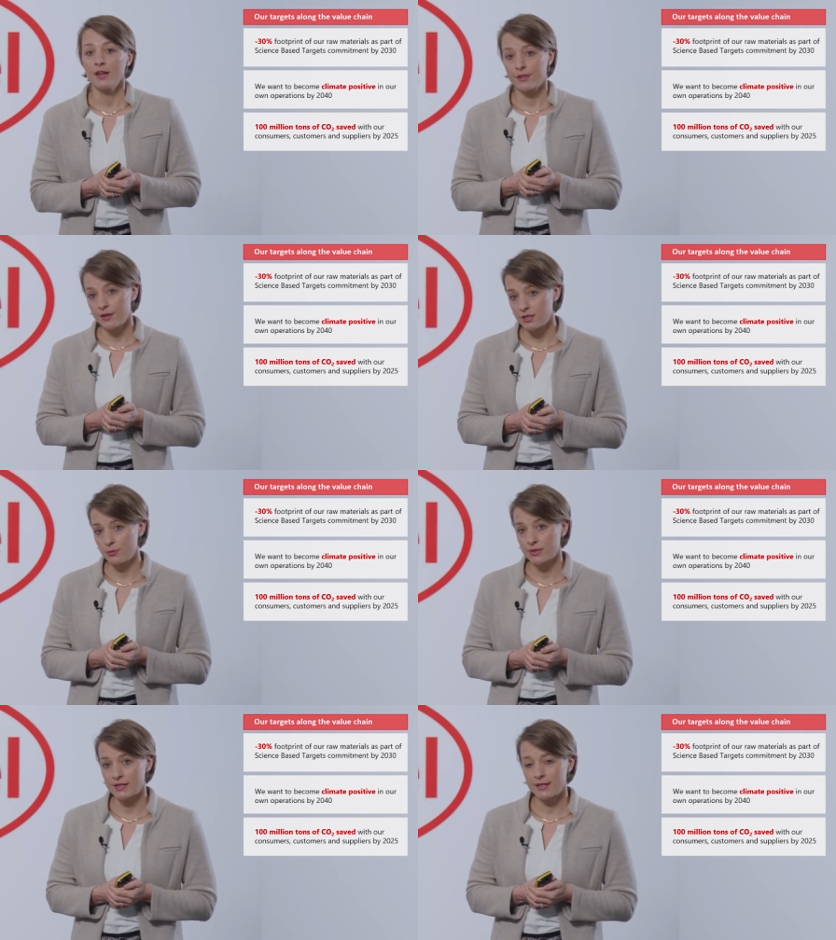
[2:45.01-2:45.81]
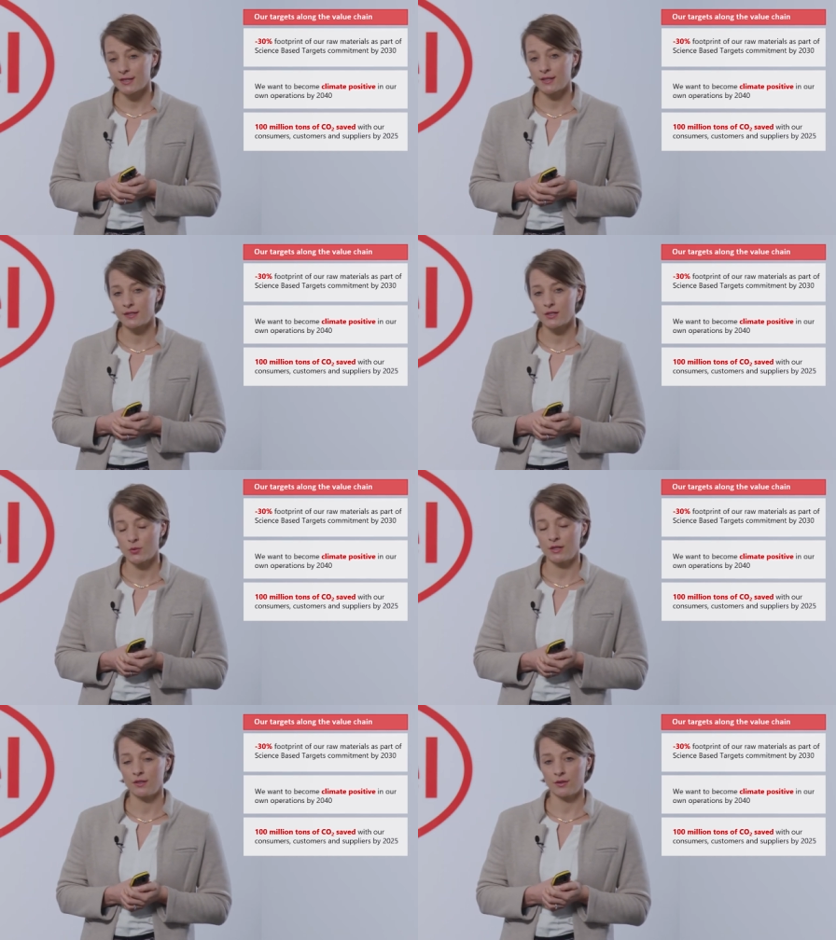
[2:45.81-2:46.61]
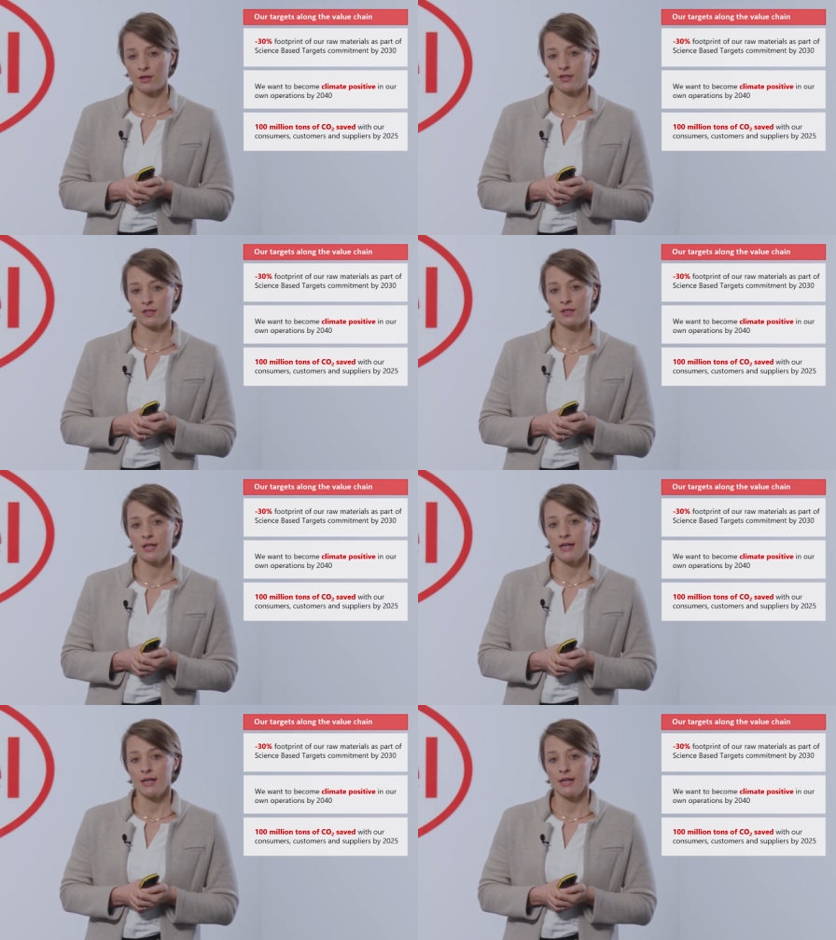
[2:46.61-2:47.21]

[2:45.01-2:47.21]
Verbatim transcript: 30% until 2030.